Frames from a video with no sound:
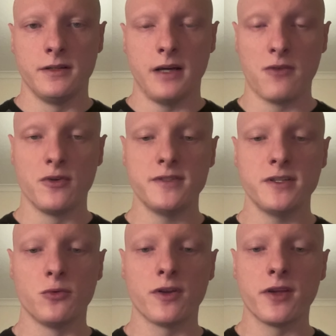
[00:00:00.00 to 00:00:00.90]
I
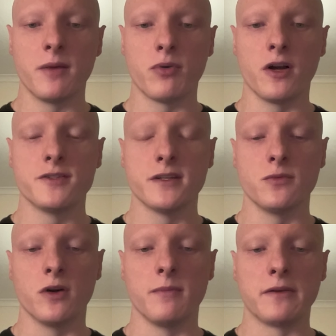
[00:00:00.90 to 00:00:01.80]
recently worked on a project
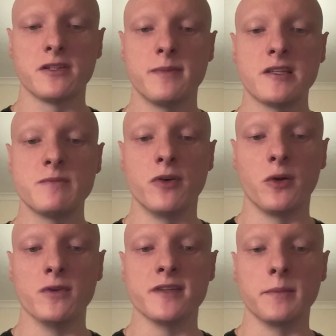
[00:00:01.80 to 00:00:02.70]
where my responsibility
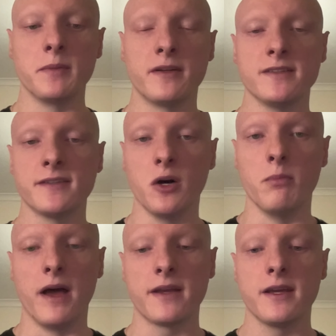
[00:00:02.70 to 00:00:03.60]
was to implement a scale
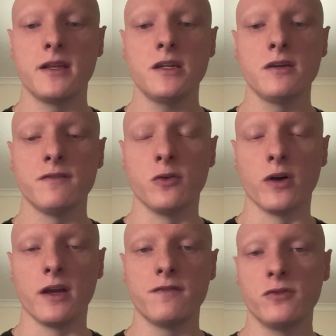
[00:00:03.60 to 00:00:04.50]
backend for
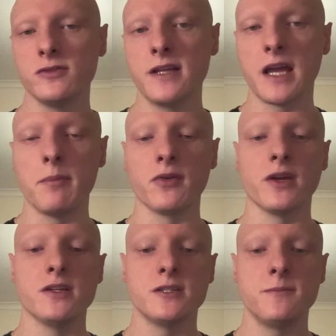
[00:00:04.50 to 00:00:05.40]
a full stack
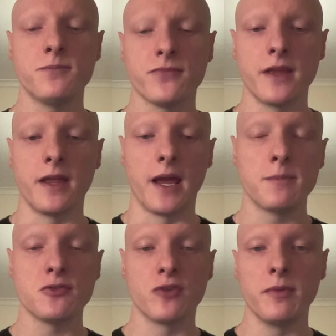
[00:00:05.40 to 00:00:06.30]
application that
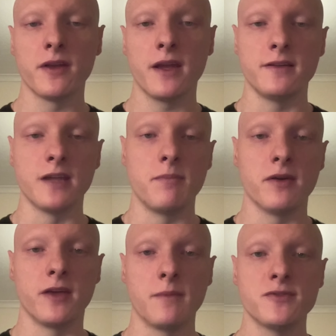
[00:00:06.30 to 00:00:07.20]
aimed to replicate an
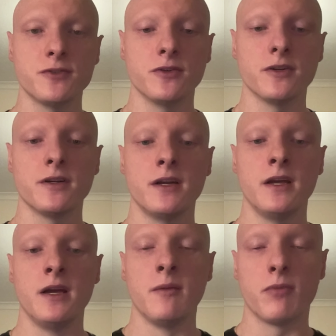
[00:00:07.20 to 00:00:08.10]
Epic Game Store
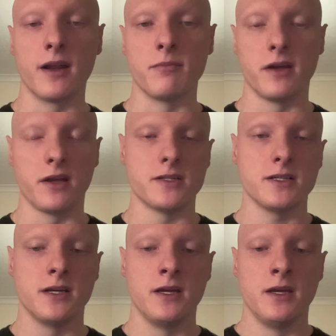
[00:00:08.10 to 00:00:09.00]
product page.